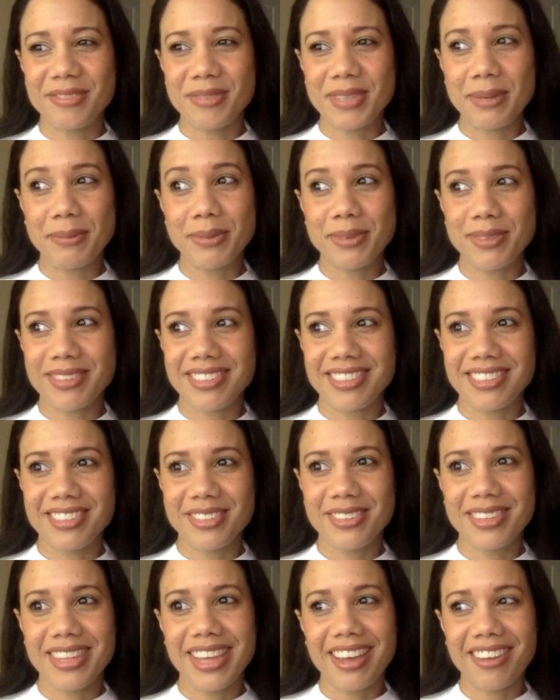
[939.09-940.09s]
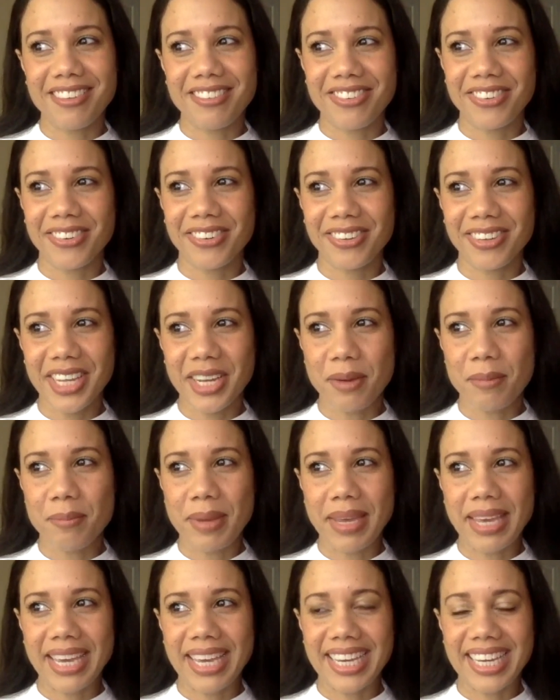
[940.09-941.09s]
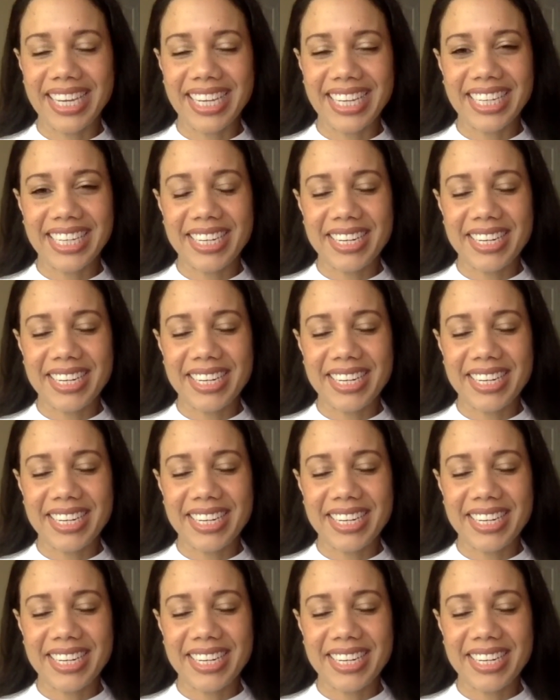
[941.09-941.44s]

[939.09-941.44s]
be able to do that for like a big